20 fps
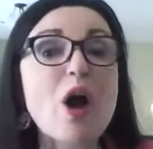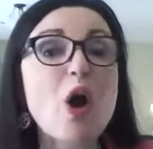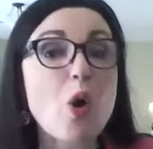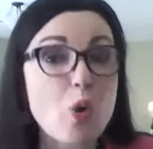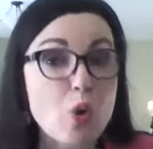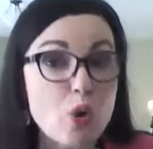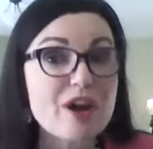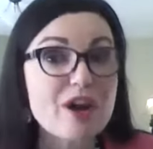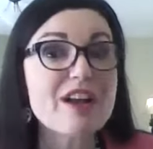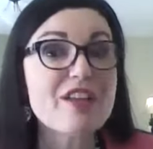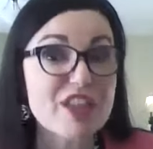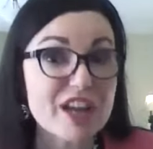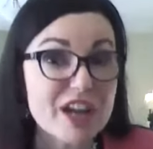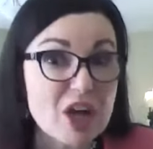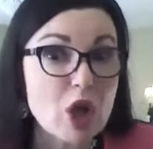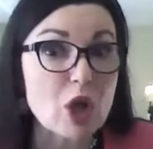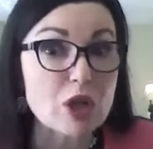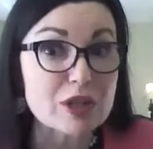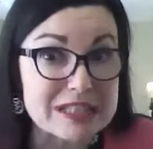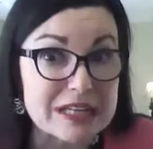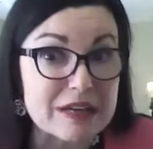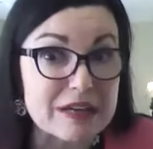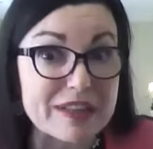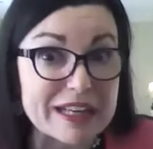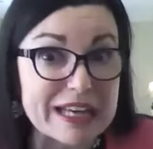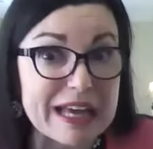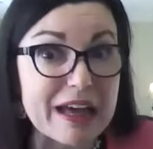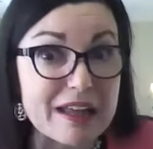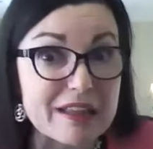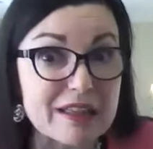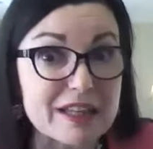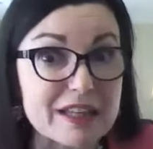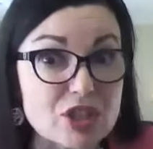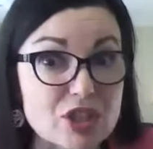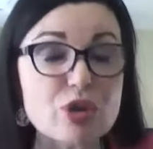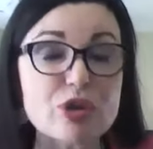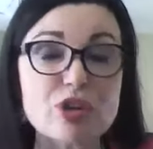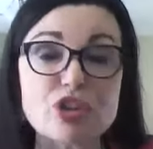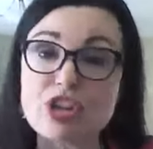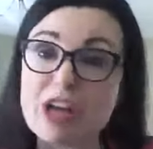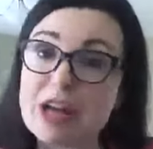or the cult of the Catholic Church.